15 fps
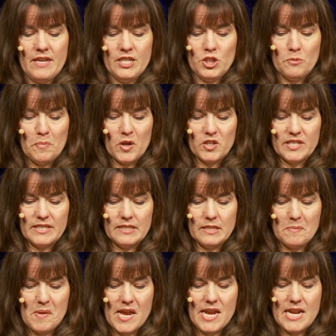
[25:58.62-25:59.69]
to
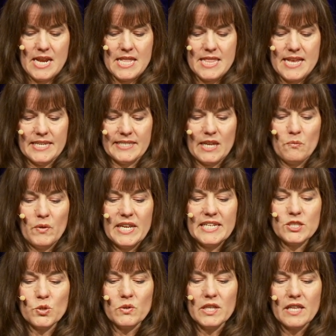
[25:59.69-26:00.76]
participate in this, and we need
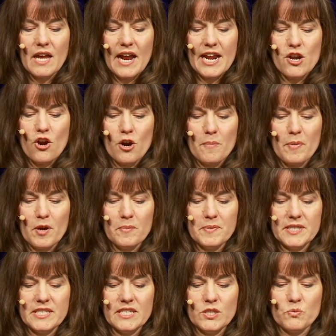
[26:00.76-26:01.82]
to align our
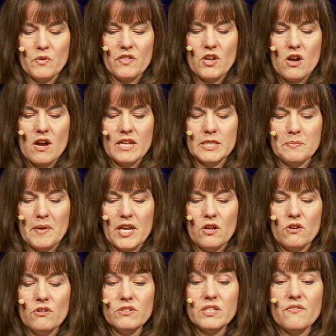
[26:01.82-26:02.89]
purposes with God's by
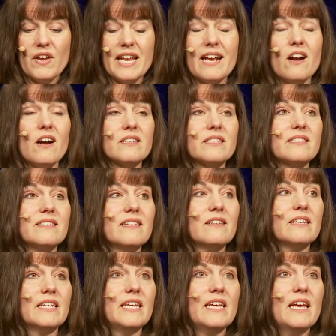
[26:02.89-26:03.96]
cultivating
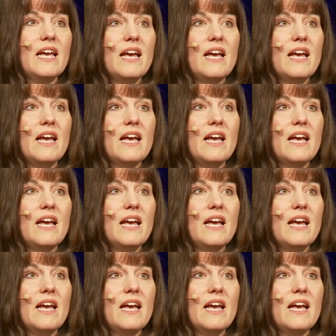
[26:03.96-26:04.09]
hostility